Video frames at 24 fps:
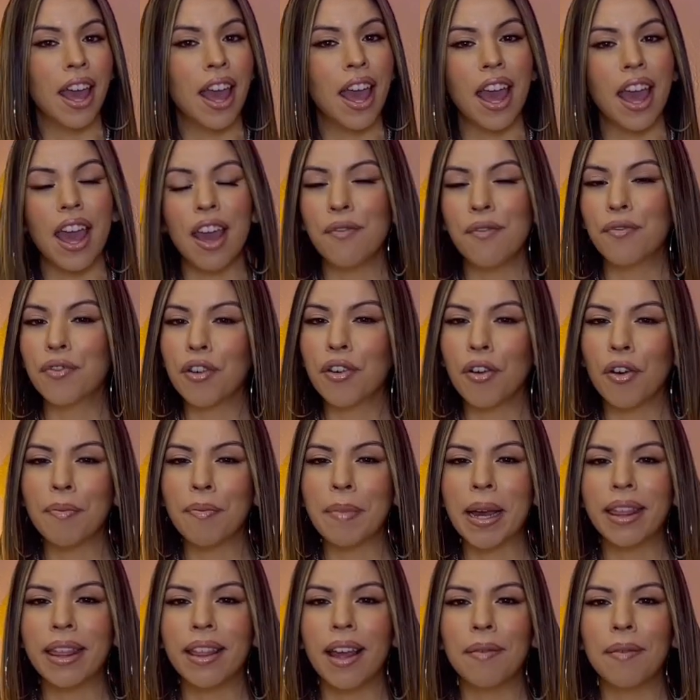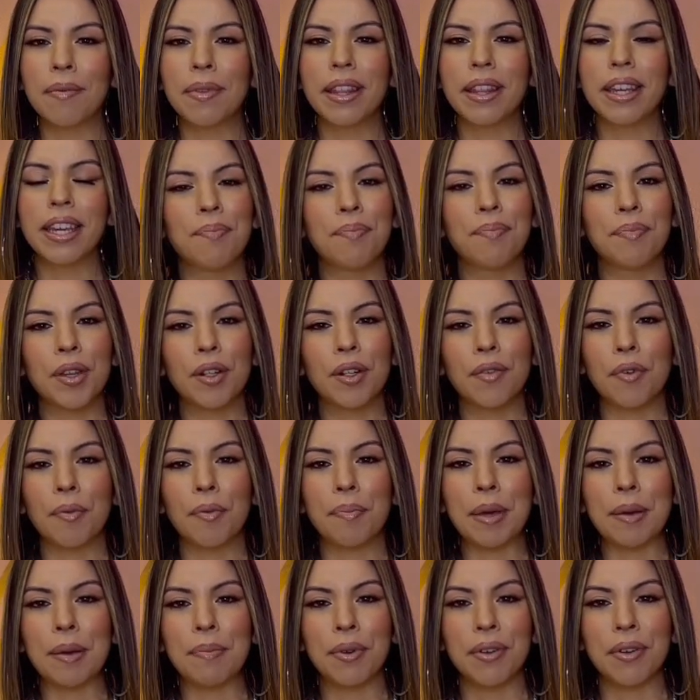and for all my lovely, beautiful
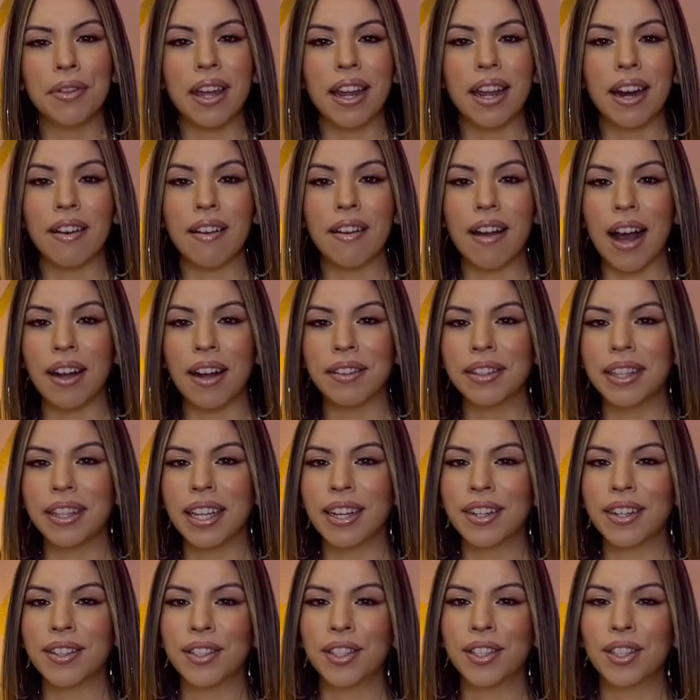people that are out there.